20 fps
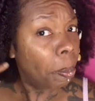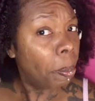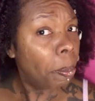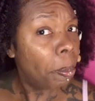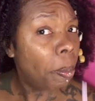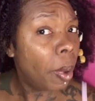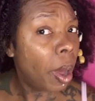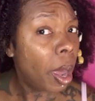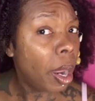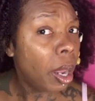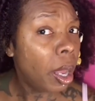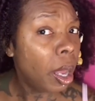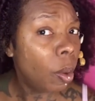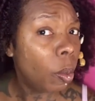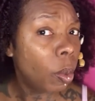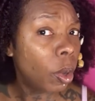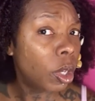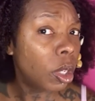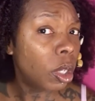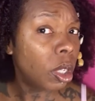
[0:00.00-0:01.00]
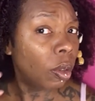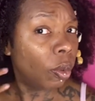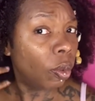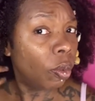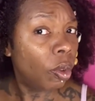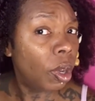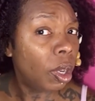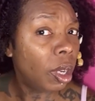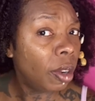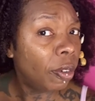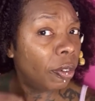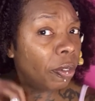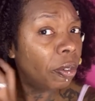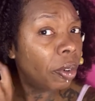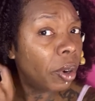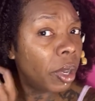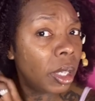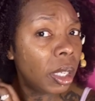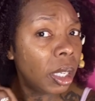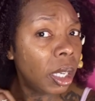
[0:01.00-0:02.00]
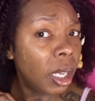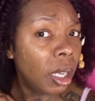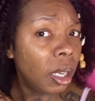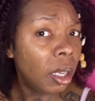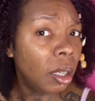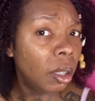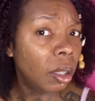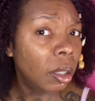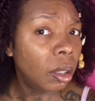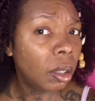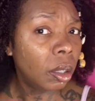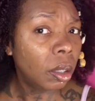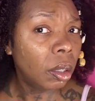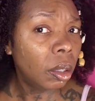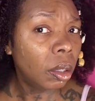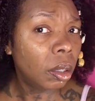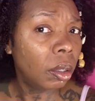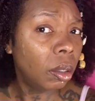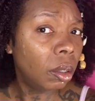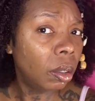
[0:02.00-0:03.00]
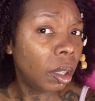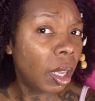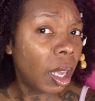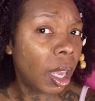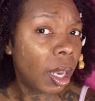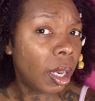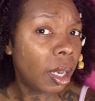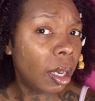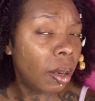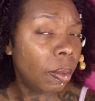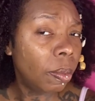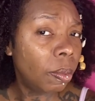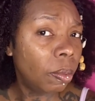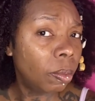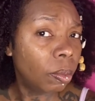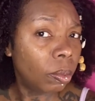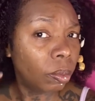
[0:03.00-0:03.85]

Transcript: but it was really frizzy and